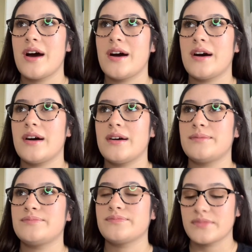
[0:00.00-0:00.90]

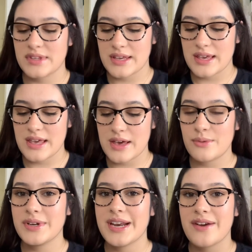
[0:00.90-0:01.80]
um it
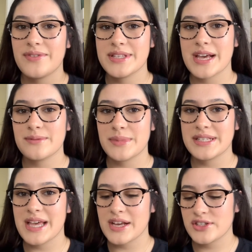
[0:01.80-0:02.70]
wouldn't emphasize my
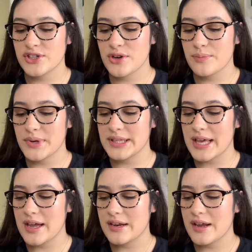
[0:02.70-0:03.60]
texture but
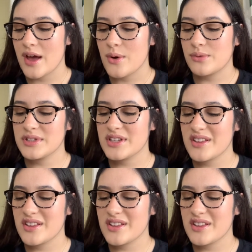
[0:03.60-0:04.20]
then once on